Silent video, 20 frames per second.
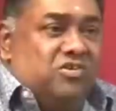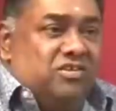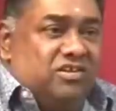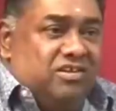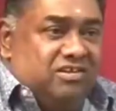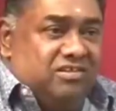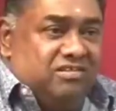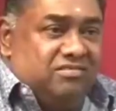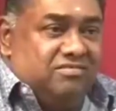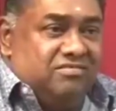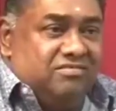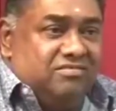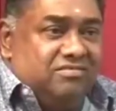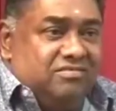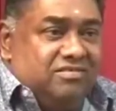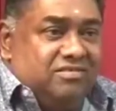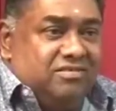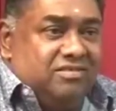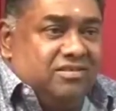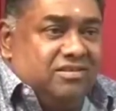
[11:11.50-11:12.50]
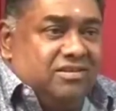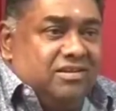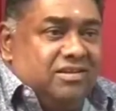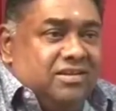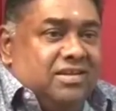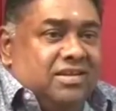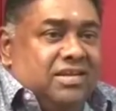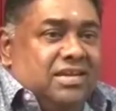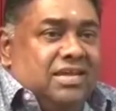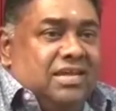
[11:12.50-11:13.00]
on here.
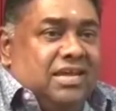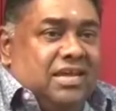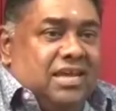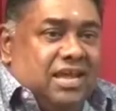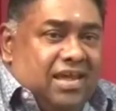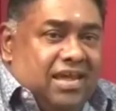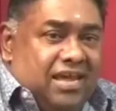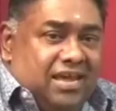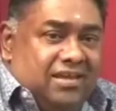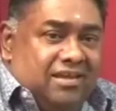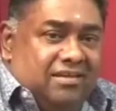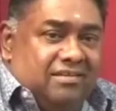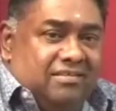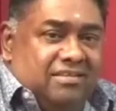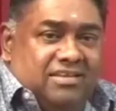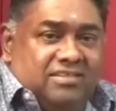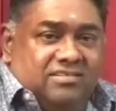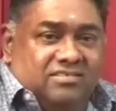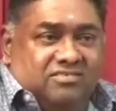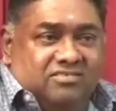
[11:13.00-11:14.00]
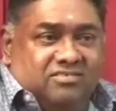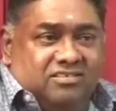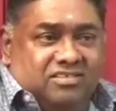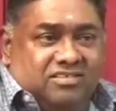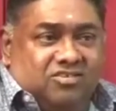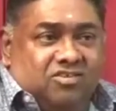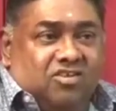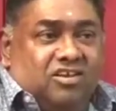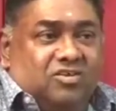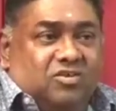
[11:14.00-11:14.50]
And
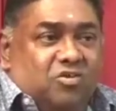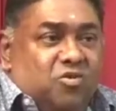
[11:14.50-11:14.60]
it's not a